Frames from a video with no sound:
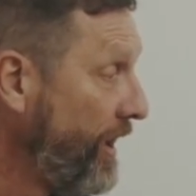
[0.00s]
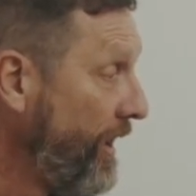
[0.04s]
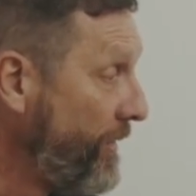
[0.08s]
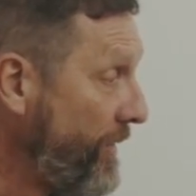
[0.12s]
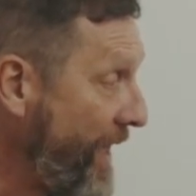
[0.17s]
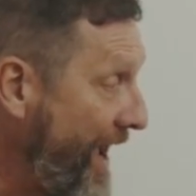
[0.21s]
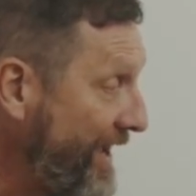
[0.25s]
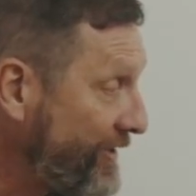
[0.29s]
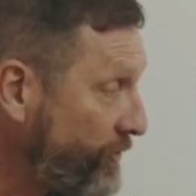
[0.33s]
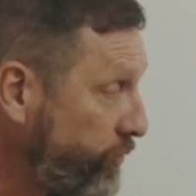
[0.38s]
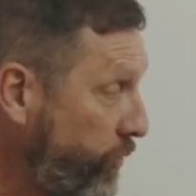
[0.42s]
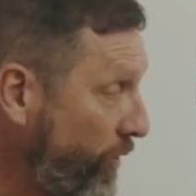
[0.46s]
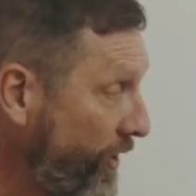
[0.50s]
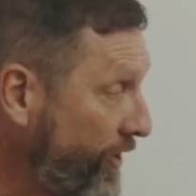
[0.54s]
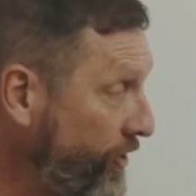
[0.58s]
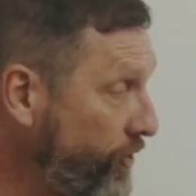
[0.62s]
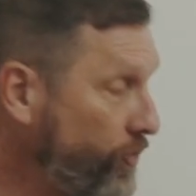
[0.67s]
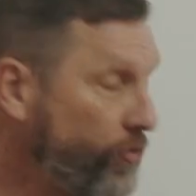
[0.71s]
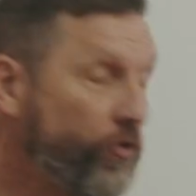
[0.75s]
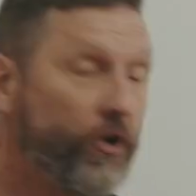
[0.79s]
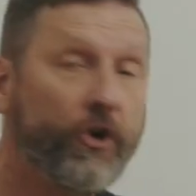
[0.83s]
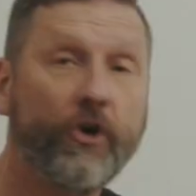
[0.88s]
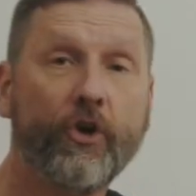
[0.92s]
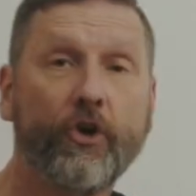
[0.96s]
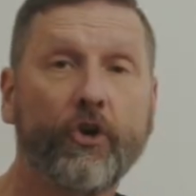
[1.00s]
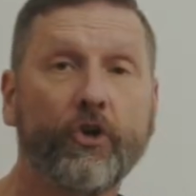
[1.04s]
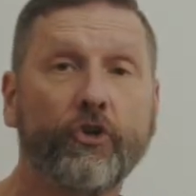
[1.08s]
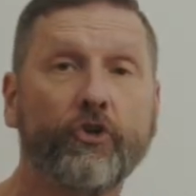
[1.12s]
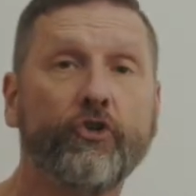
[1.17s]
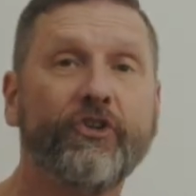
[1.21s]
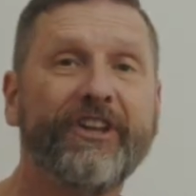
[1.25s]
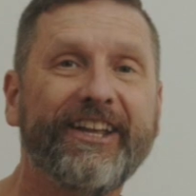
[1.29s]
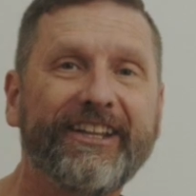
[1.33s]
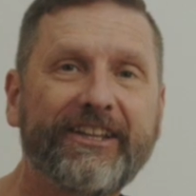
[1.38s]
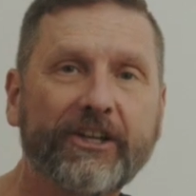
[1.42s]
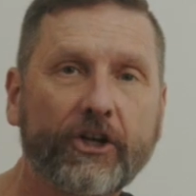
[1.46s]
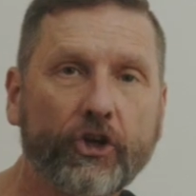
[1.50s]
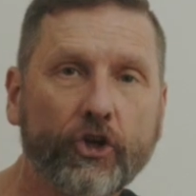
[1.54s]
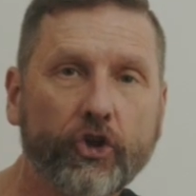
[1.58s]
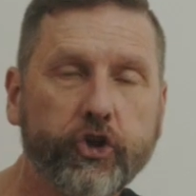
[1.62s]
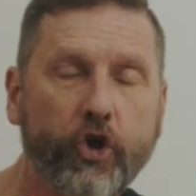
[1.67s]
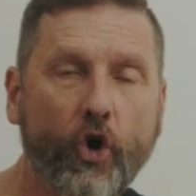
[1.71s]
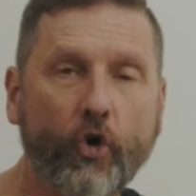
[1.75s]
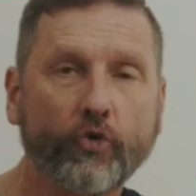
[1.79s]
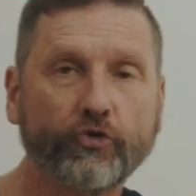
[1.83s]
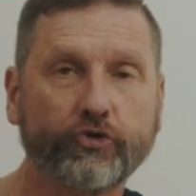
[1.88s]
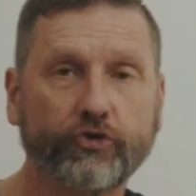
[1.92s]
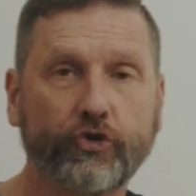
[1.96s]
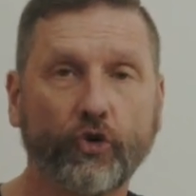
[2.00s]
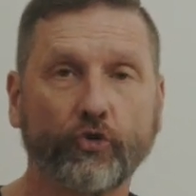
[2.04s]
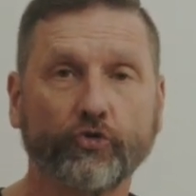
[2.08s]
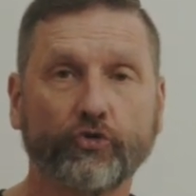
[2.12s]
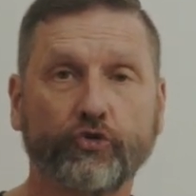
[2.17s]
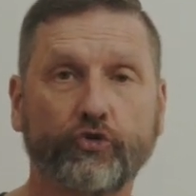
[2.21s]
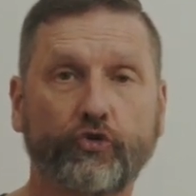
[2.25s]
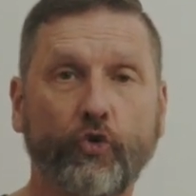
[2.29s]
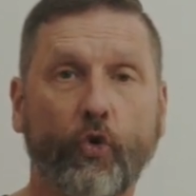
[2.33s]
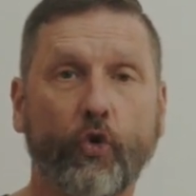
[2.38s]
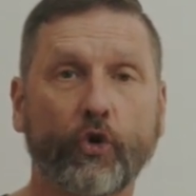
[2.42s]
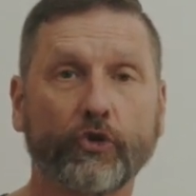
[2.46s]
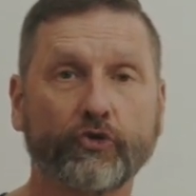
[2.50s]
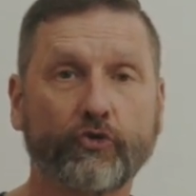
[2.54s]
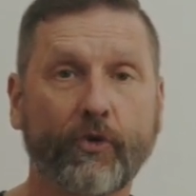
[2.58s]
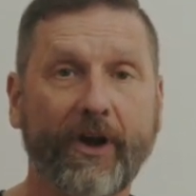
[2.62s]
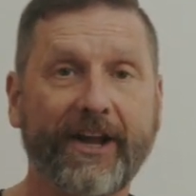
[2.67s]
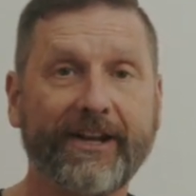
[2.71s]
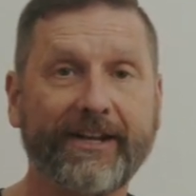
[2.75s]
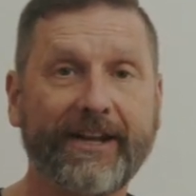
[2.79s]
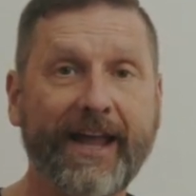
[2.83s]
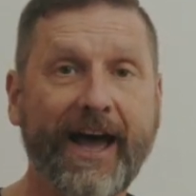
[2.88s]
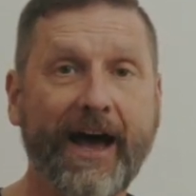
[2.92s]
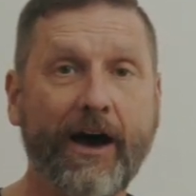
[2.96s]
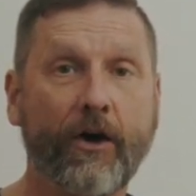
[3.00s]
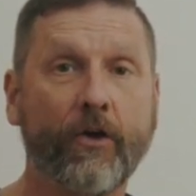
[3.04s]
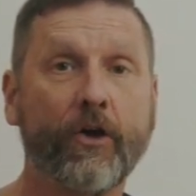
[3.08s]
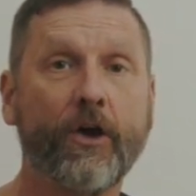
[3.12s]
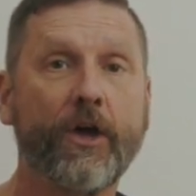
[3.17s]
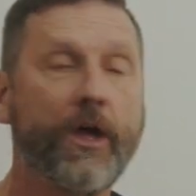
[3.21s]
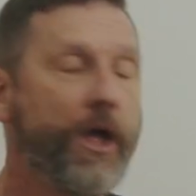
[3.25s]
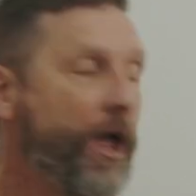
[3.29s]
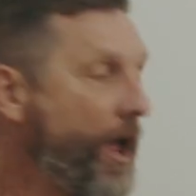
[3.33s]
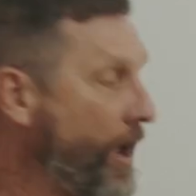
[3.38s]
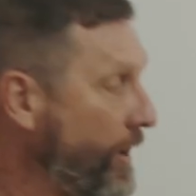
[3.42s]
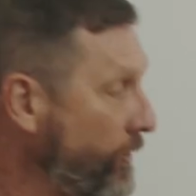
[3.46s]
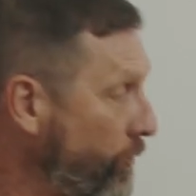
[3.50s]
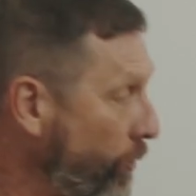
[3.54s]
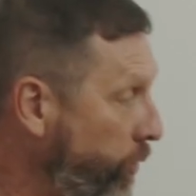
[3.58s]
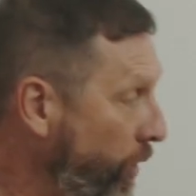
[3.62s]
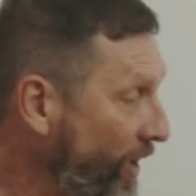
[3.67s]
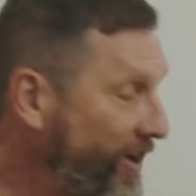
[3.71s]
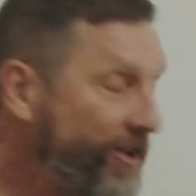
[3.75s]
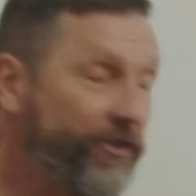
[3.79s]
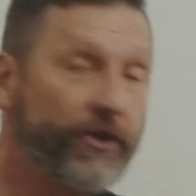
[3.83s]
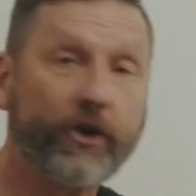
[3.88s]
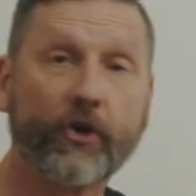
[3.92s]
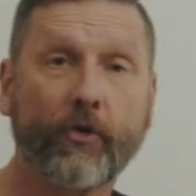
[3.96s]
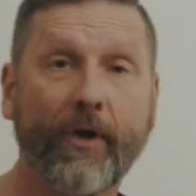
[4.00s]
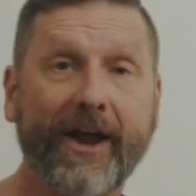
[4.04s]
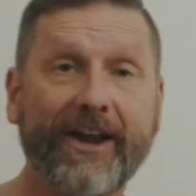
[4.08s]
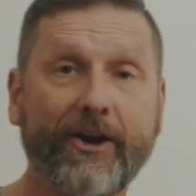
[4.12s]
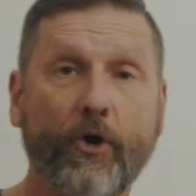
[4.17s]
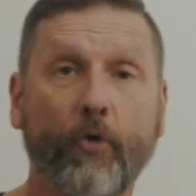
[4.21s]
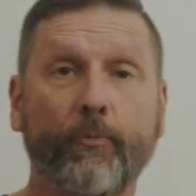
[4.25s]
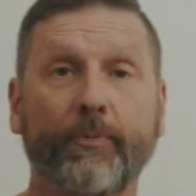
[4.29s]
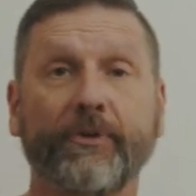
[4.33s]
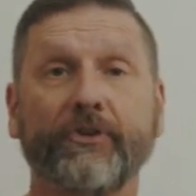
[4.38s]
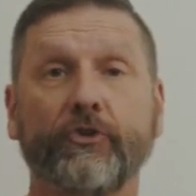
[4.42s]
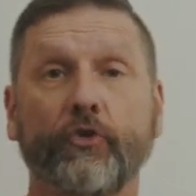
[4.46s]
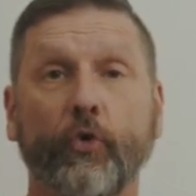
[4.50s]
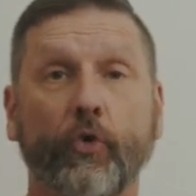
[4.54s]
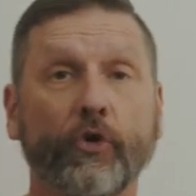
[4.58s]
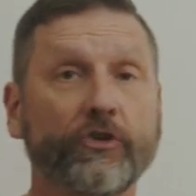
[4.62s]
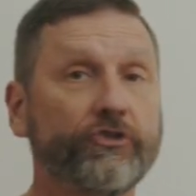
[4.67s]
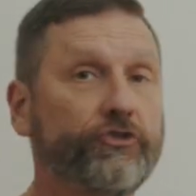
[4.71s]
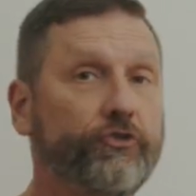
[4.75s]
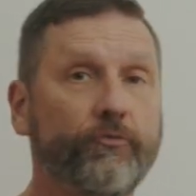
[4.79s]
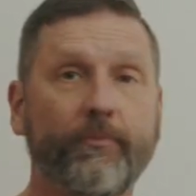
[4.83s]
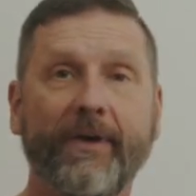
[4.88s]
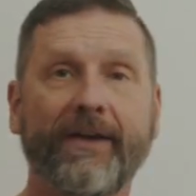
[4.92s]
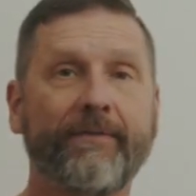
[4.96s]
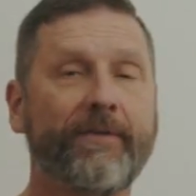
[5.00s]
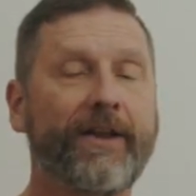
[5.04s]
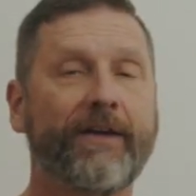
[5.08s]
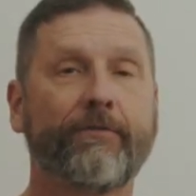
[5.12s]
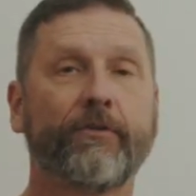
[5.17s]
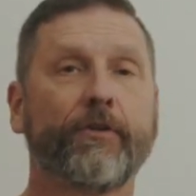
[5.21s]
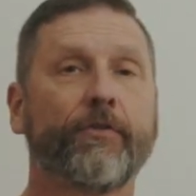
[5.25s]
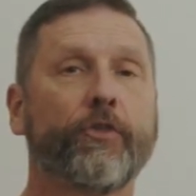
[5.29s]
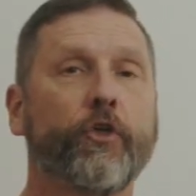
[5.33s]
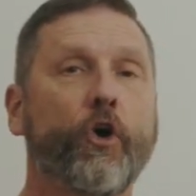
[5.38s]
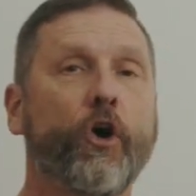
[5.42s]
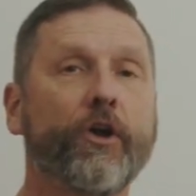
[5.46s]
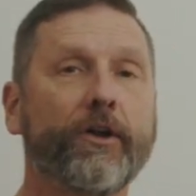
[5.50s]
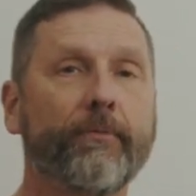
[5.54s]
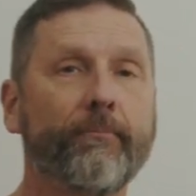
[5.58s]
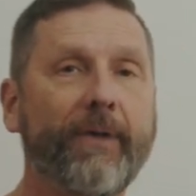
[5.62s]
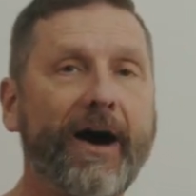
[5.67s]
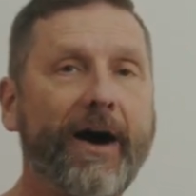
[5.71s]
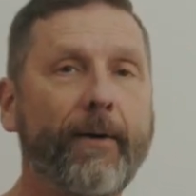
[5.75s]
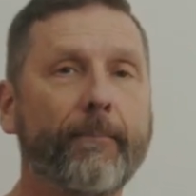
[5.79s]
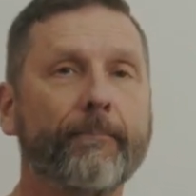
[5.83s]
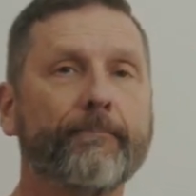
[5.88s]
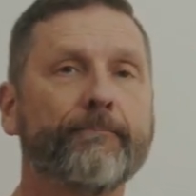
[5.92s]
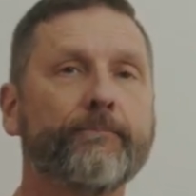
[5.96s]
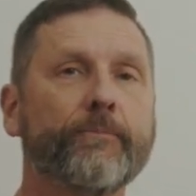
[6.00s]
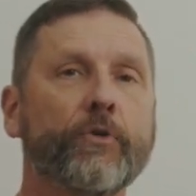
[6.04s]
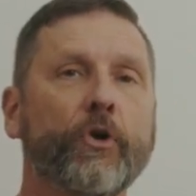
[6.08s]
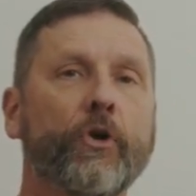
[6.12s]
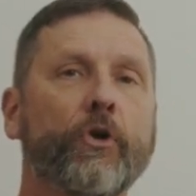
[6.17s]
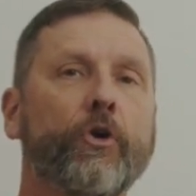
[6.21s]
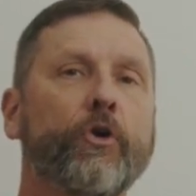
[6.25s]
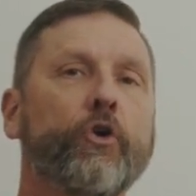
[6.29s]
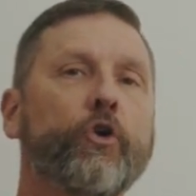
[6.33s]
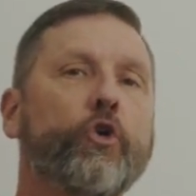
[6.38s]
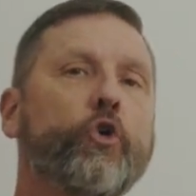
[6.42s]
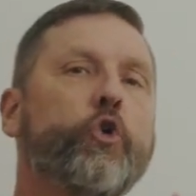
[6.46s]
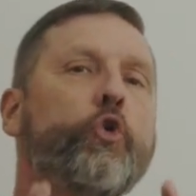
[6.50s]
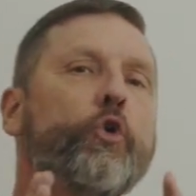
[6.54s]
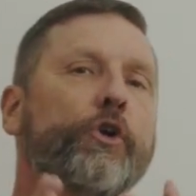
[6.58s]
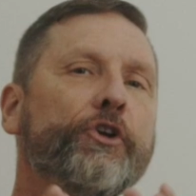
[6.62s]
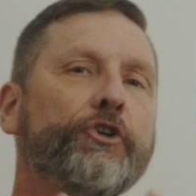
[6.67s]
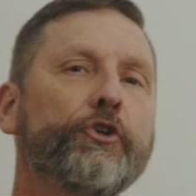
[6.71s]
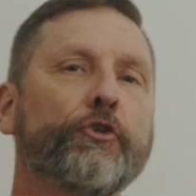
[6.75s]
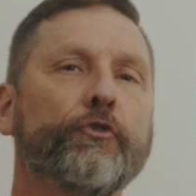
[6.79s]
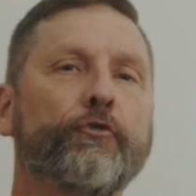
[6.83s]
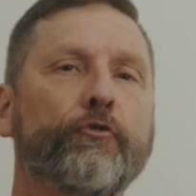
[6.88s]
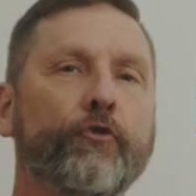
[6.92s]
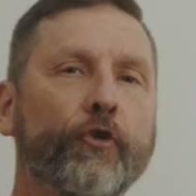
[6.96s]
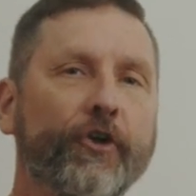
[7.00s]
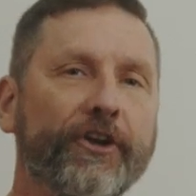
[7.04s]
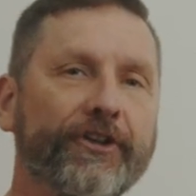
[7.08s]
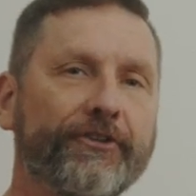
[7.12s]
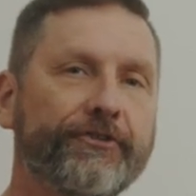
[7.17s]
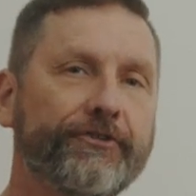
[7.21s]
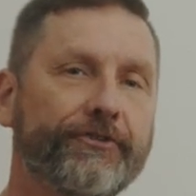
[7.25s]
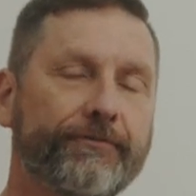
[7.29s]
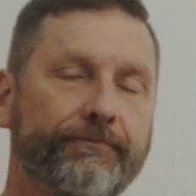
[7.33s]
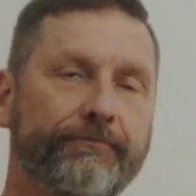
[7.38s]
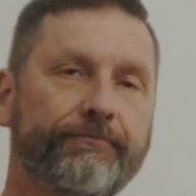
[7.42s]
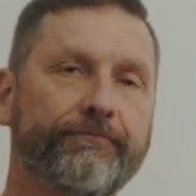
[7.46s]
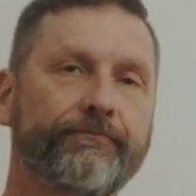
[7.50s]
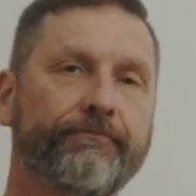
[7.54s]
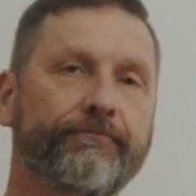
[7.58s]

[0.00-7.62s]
And that's where you you need to close those doors right now. One of the great open doors you may never thought about. Who are your friends?